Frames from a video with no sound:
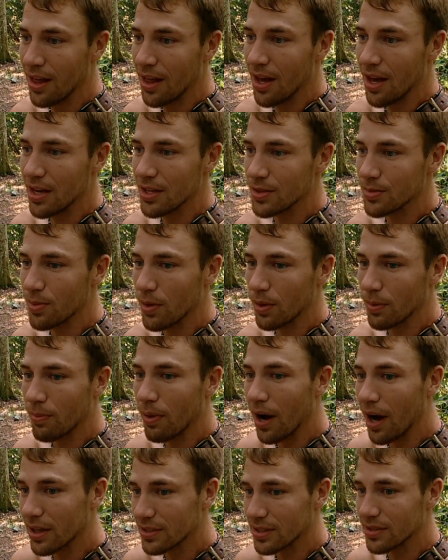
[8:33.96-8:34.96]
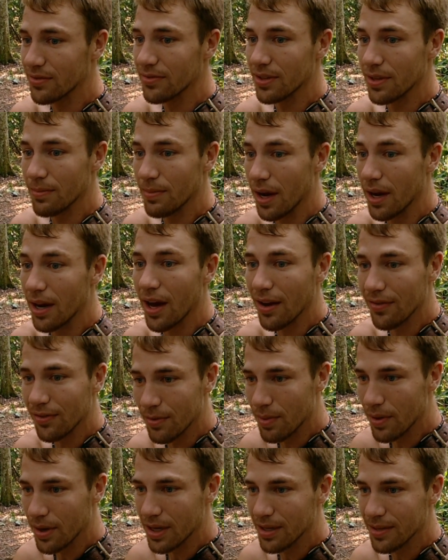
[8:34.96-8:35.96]
let me tell you guys this.
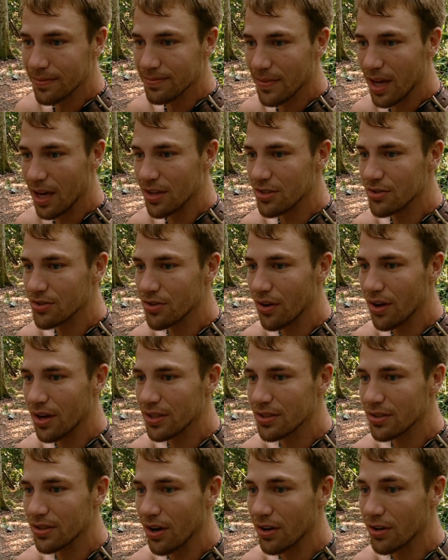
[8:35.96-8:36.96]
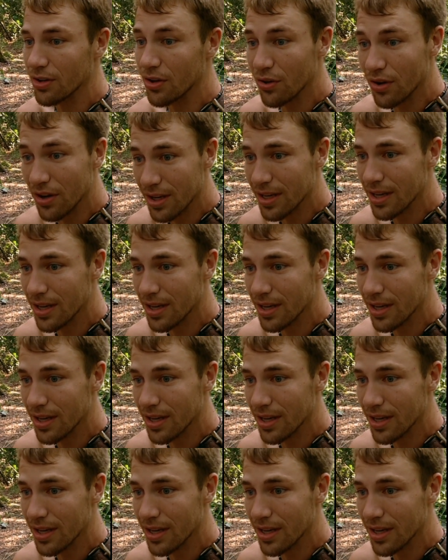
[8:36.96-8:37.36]
I completely was true to